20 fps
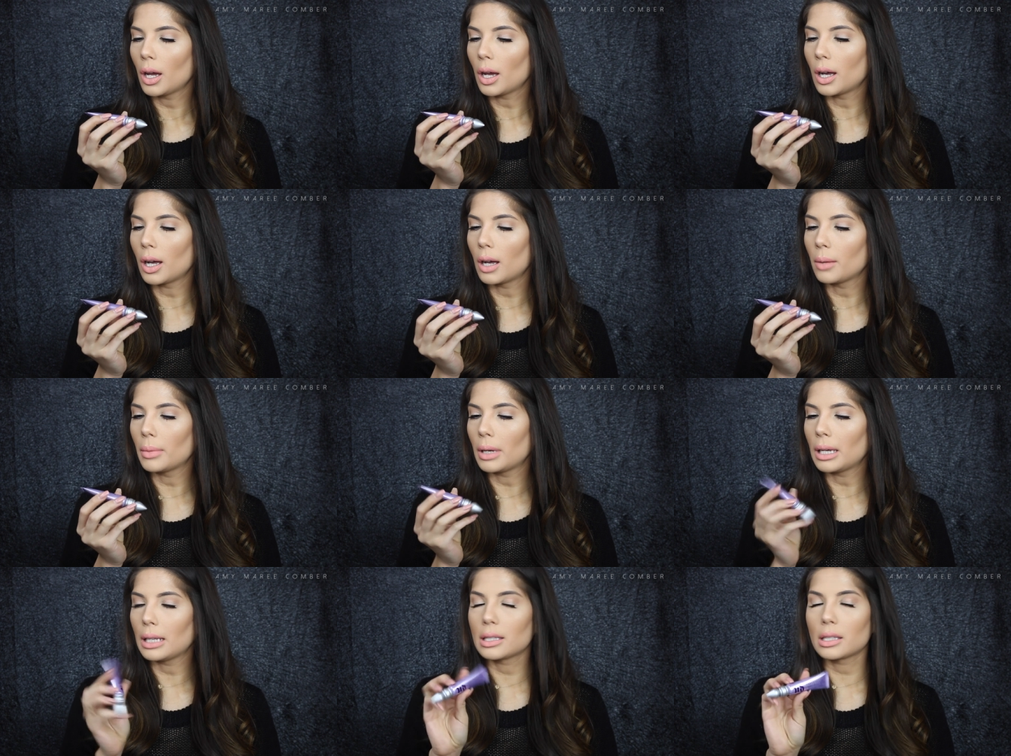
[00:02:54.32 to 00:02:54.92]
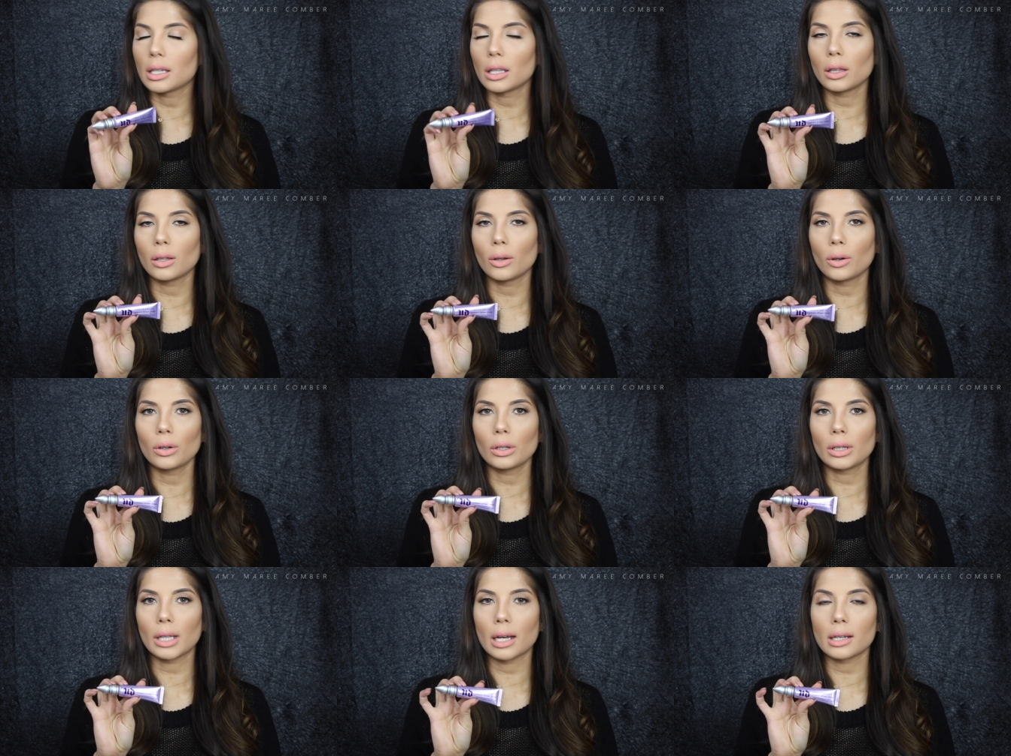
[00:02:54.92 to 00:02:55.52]
It's a
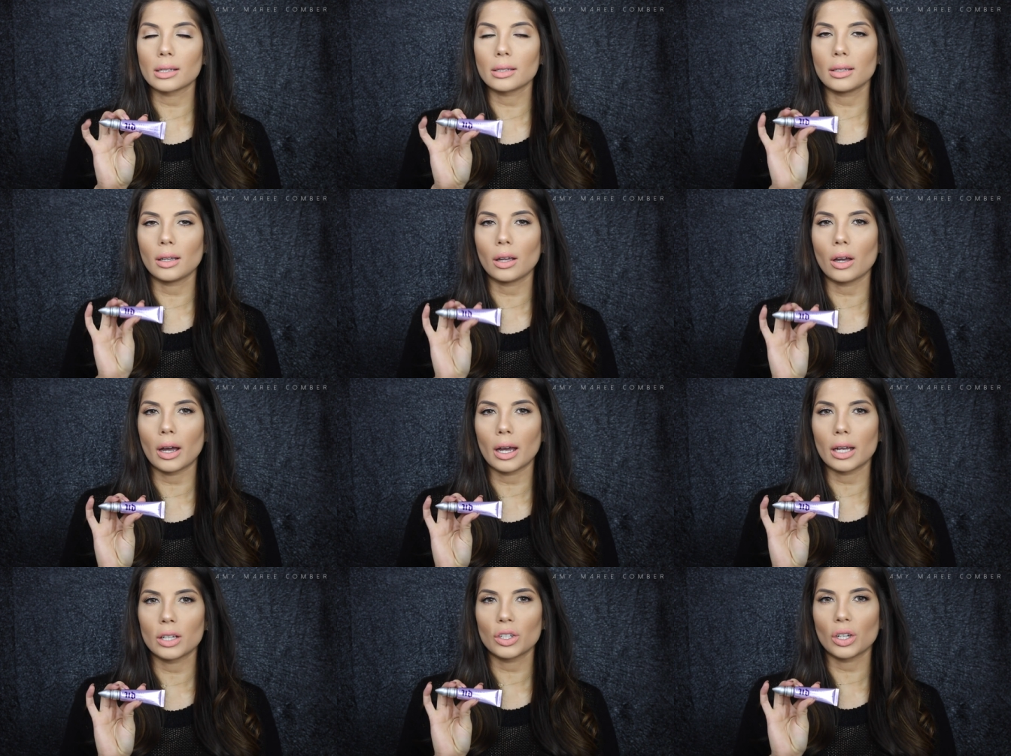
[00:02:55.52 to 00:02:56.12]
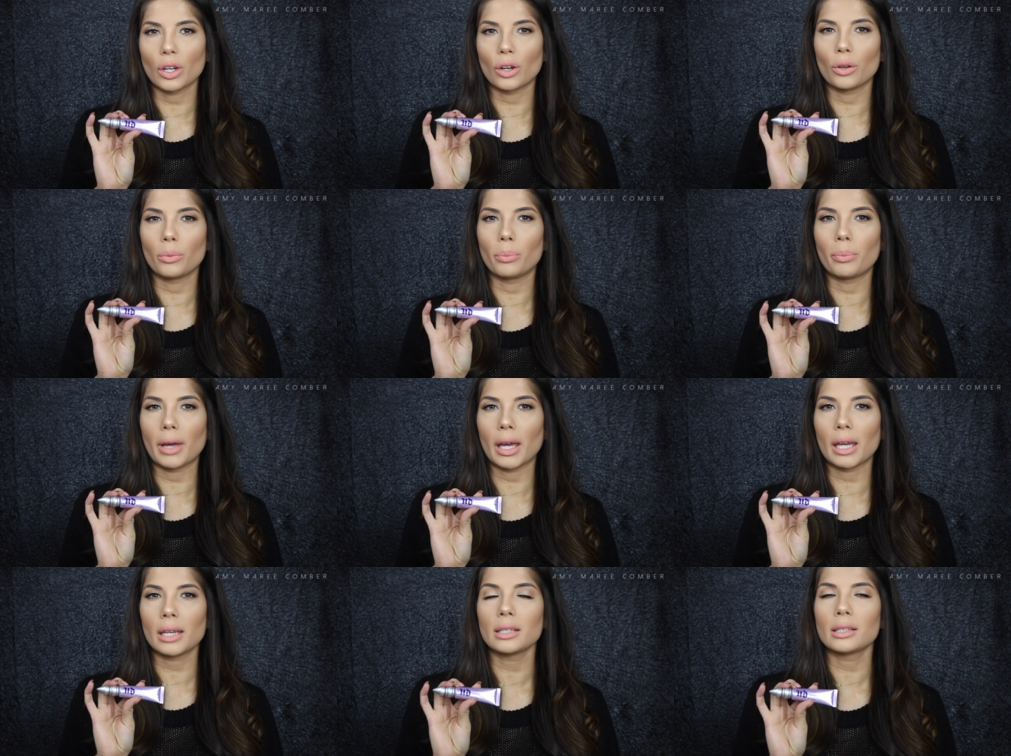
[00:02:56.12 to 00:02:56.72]
long-lasting eyeshadow
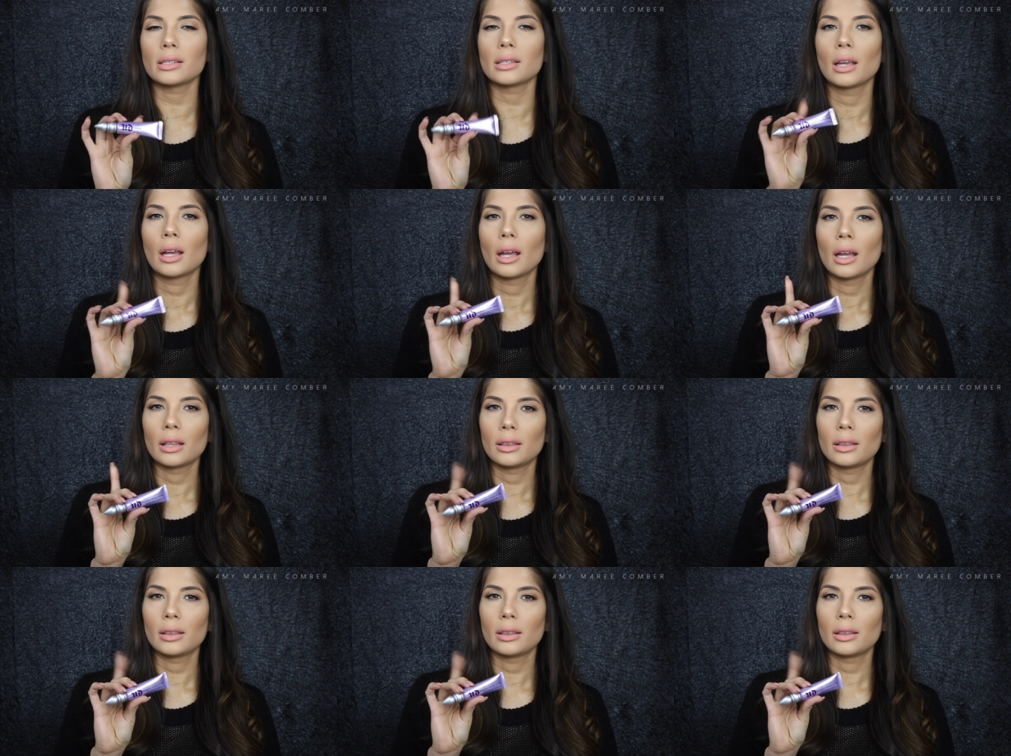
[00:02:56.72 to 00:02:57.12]
base.